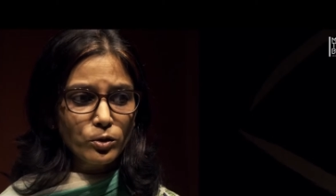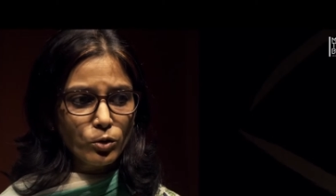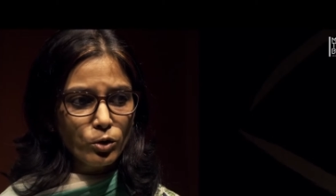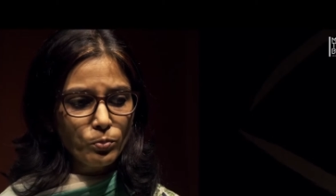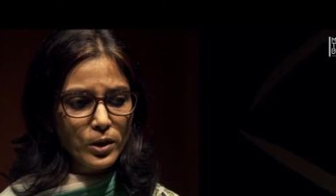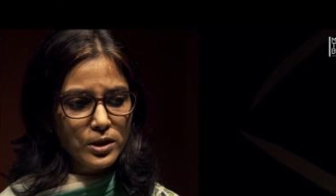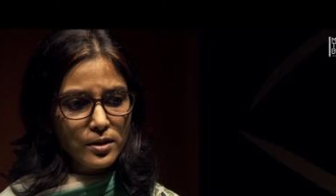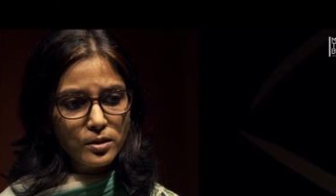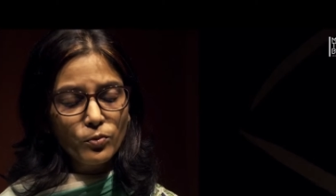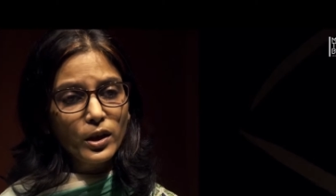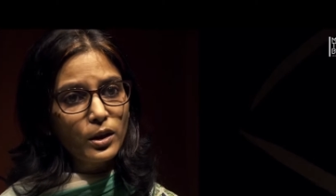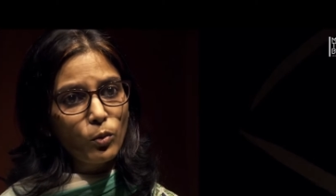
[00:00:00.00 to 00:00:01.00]
it could be just
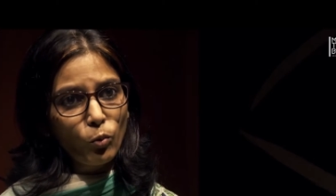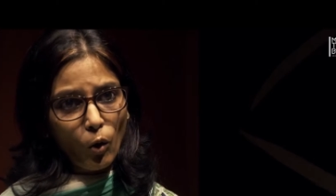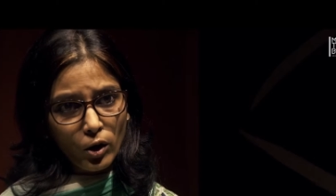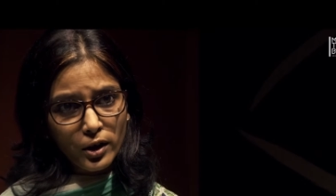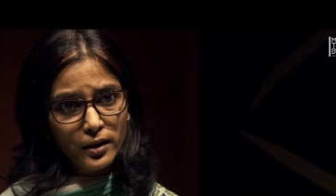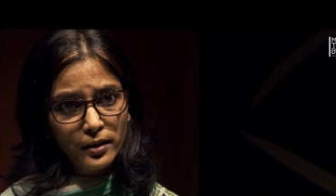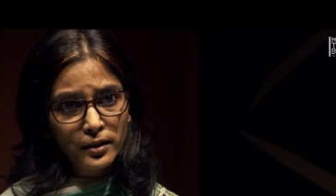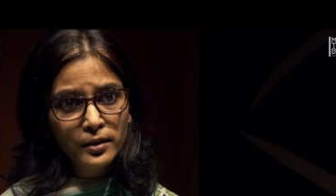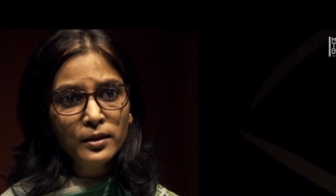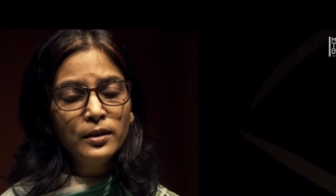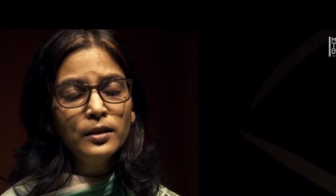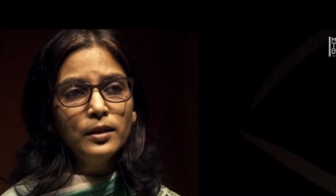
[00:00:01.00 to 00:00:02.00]
the way they're walking.
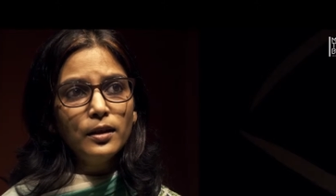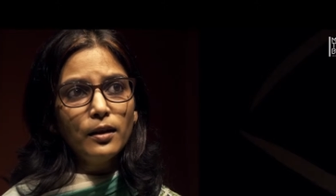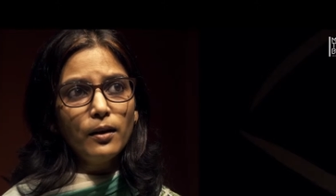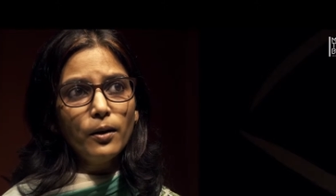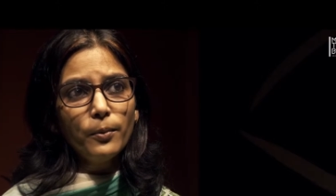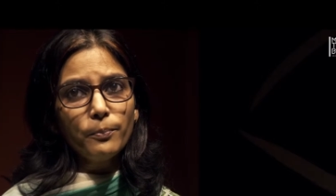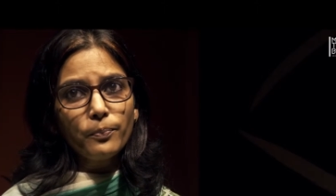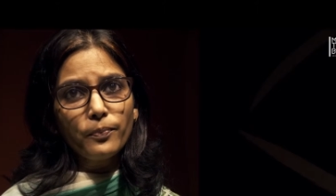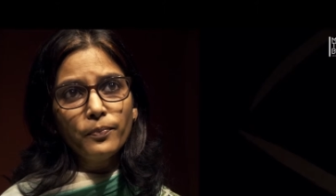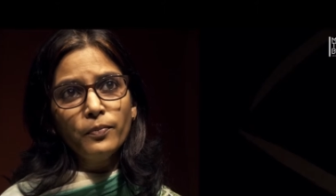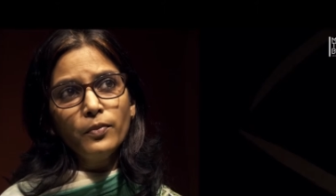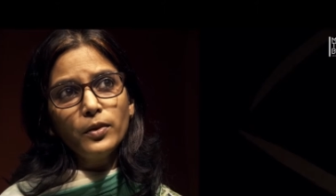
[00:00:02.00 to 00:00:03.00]

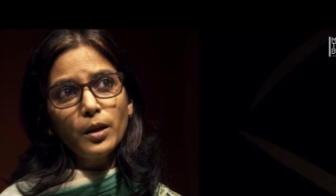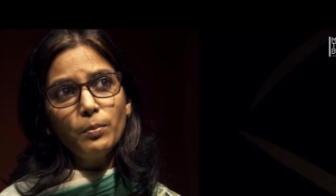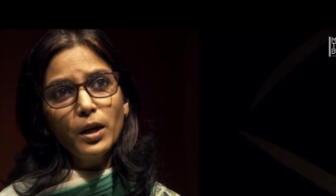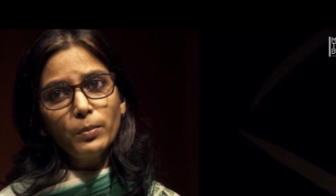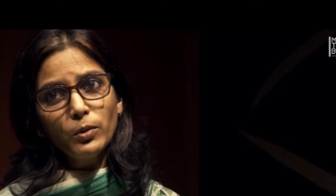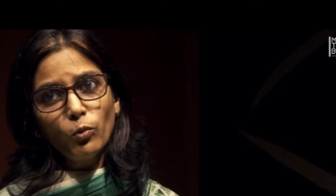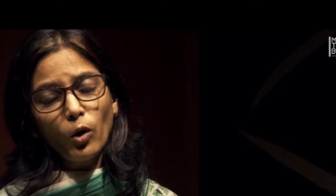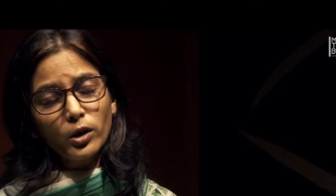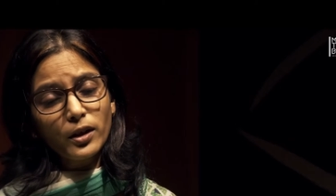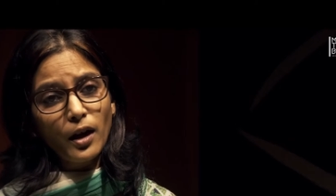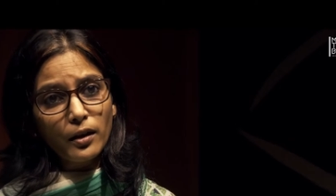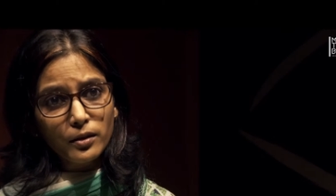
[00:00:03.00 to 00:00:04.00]
They may be
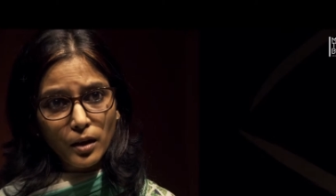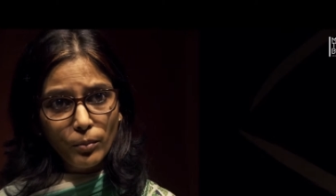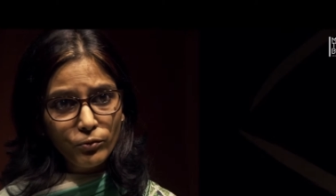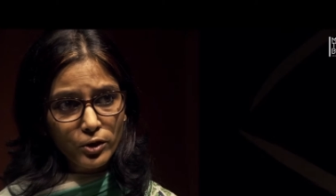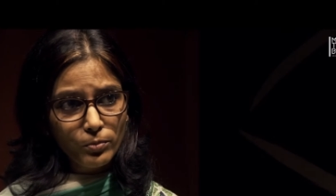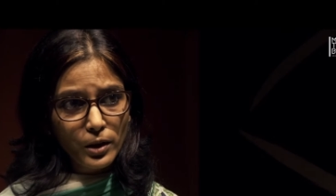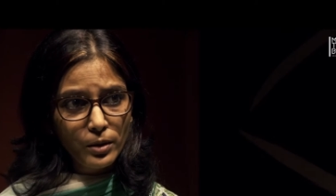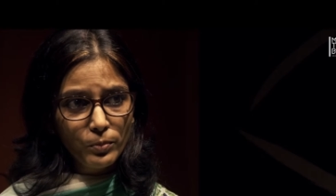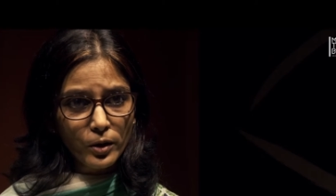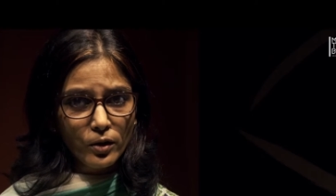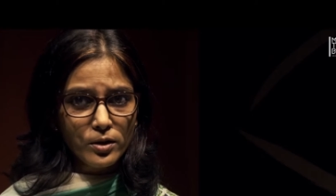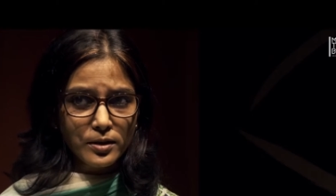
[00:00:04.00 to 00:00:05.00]
walking uncomfortably
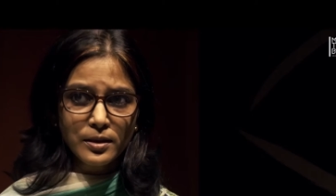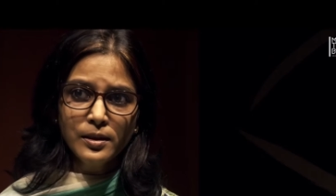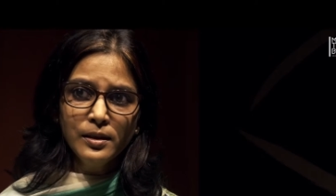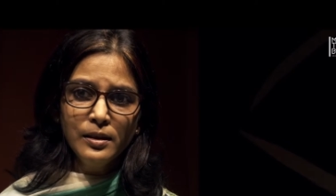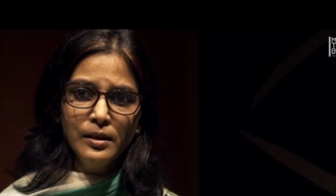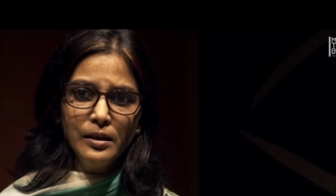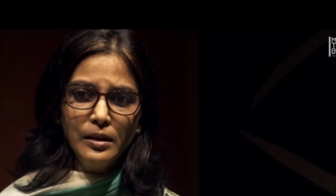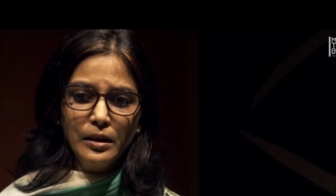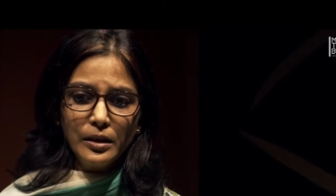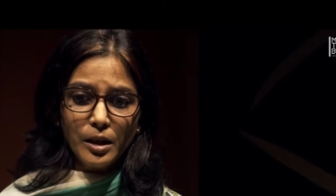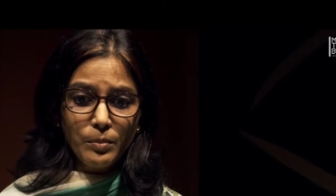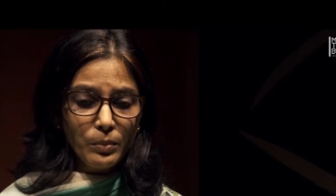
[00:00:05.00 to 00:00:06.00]
because
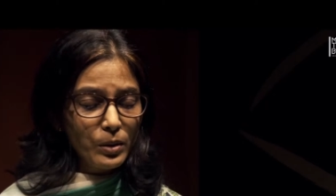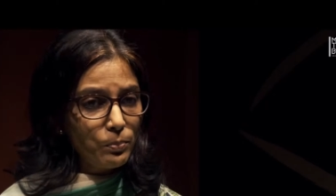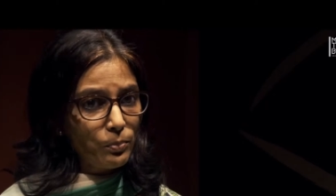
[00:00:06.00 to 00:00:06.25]
there may be